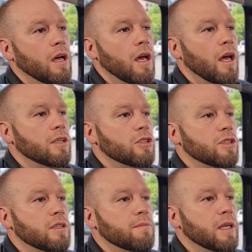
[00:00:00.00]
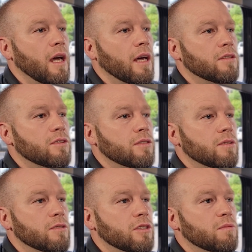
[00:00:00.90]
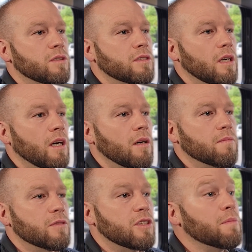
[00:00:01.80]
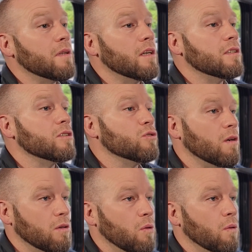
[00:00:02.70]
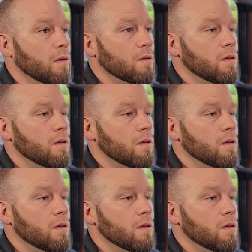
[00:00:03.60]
And she was stipulated to drug court.